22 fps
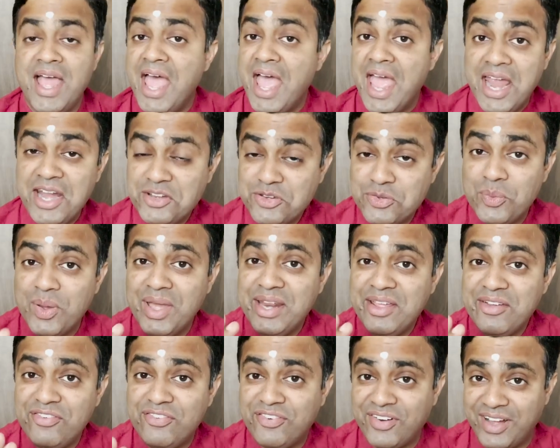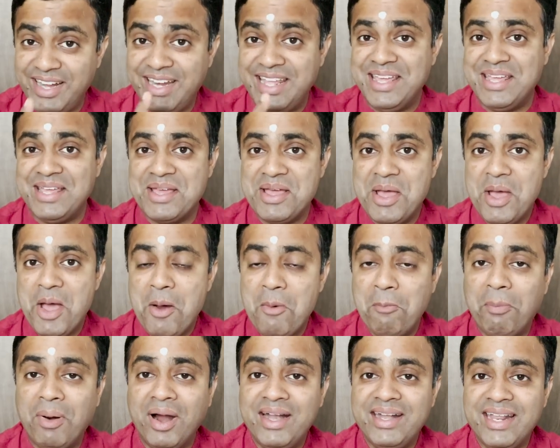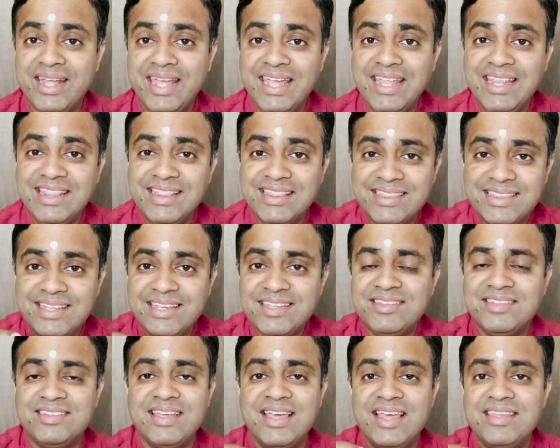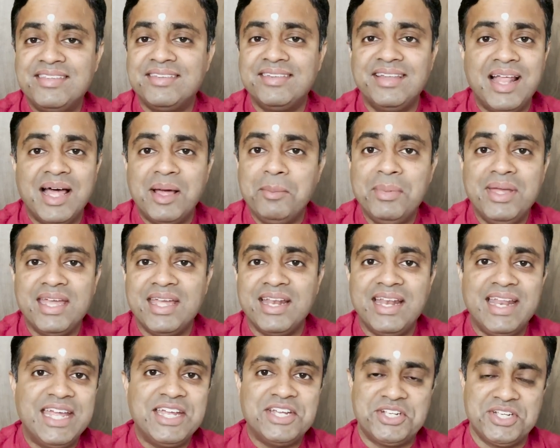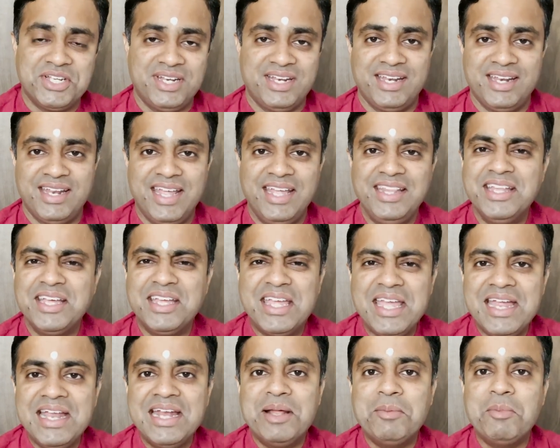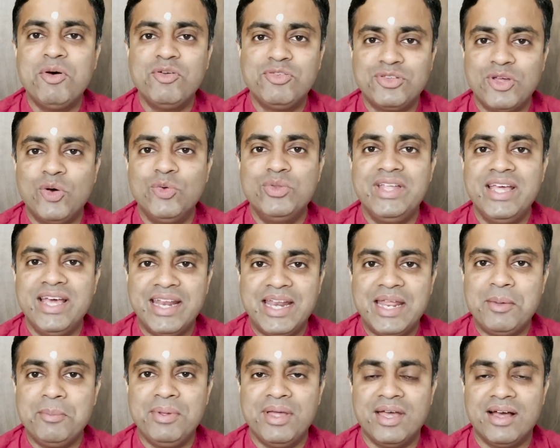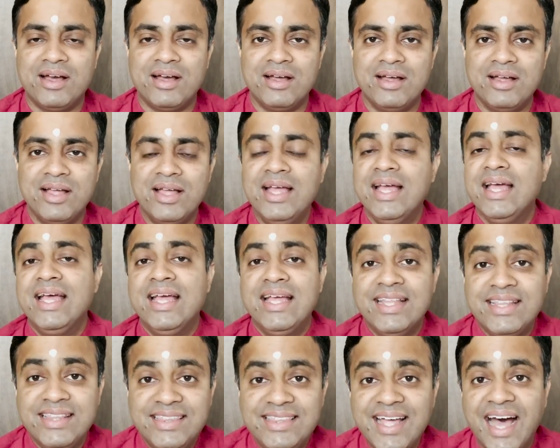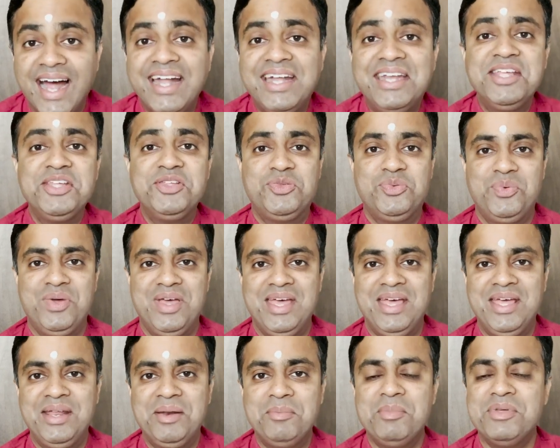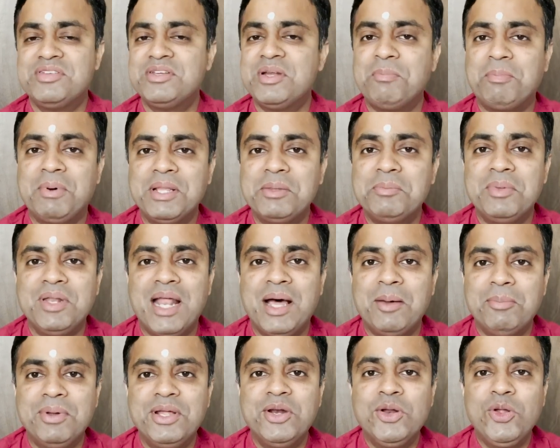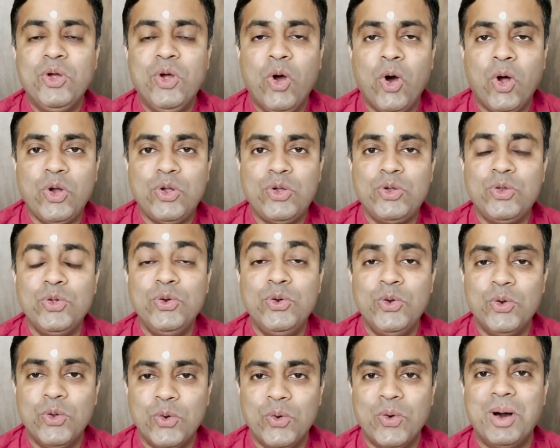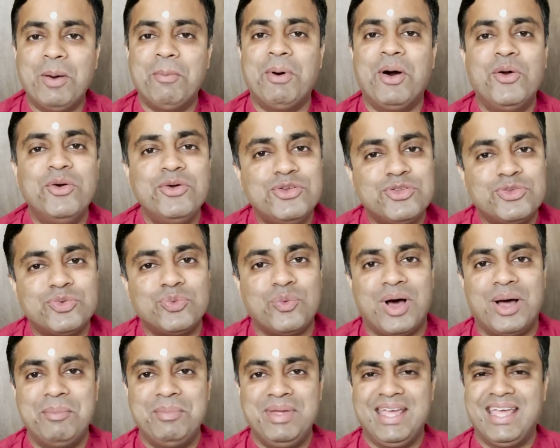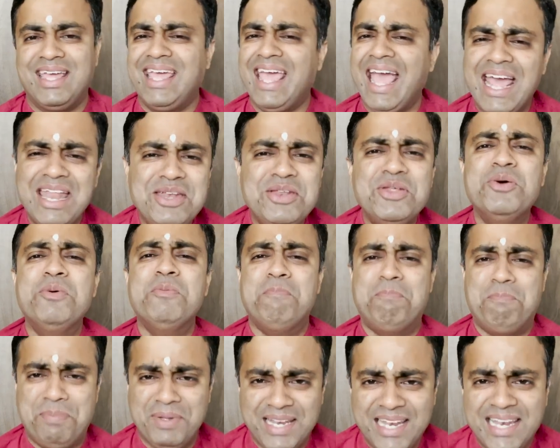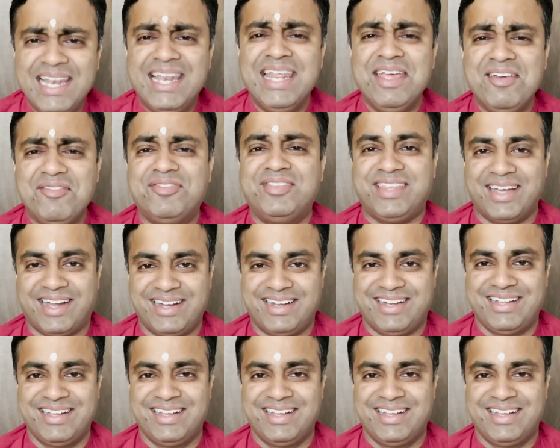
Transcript: It's very funny, but in this Islamic nation, in the Kingdom of Saudi Arabia, that is where Mr. Padmanabhan got to know about Swami. Can you believe that?